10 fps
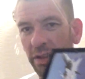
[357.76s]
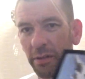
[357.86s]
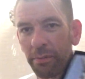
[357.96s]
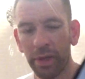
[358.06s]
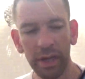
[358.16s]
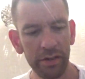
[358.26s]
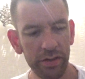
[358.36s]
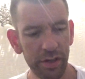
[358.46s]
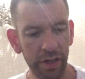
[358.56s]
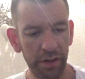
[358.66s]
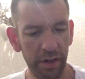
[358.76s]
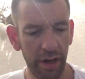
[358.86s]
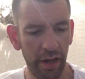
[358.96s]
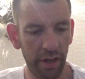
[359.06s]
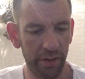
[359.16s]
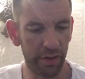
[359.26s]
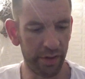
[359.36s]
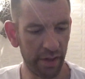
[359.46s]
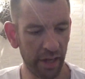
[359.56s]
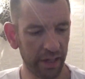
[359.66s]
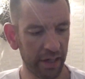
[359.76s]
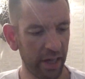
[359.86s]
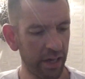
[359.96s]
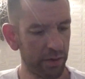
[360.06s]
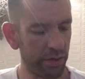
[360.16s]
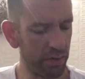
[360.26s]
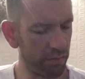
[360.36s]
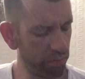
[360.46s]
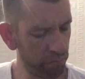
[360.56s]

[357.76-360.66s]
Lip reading: had a page turned in it, and that cartridge.